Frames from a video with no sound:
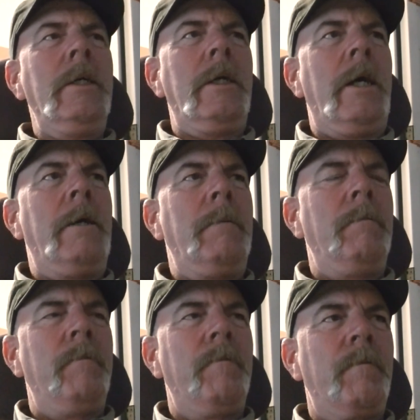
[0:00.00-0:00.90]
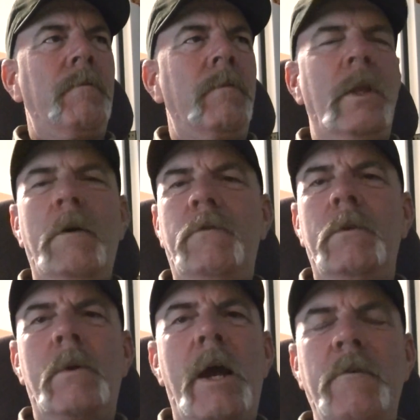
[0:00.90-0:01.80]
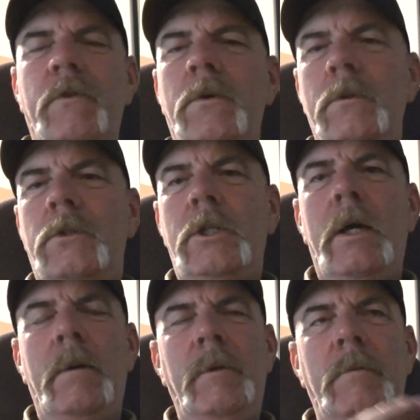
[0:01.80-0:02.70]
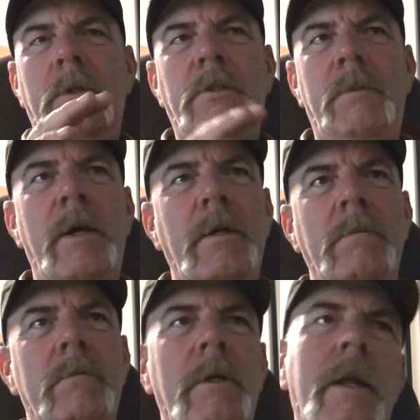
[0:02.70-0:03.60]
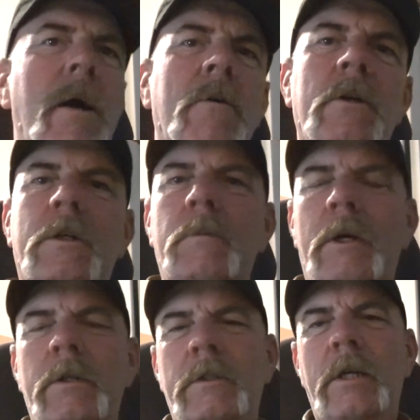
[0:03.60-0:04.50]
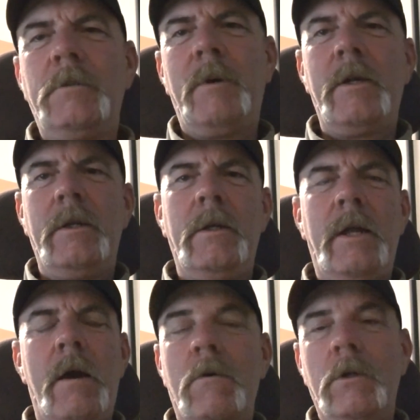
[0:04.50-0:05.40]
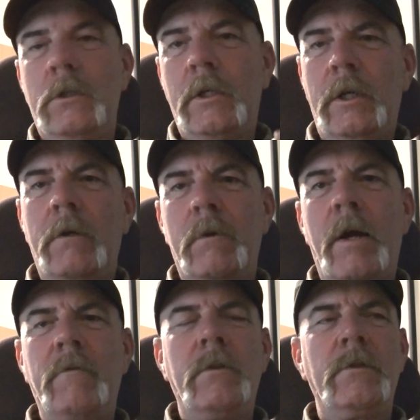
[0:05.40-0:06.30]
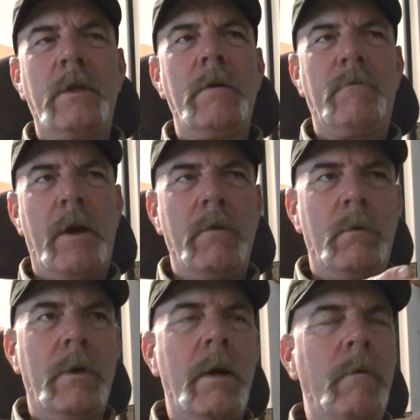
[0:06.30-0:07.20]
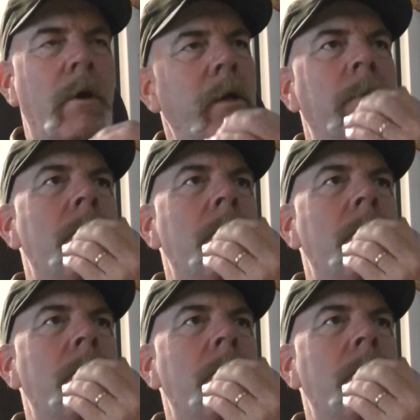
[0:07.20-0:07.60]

Um, Loved the rifle. I mean, we spent an hour at Cabela's. I spent an hour looking at rifles and found the one I wanted.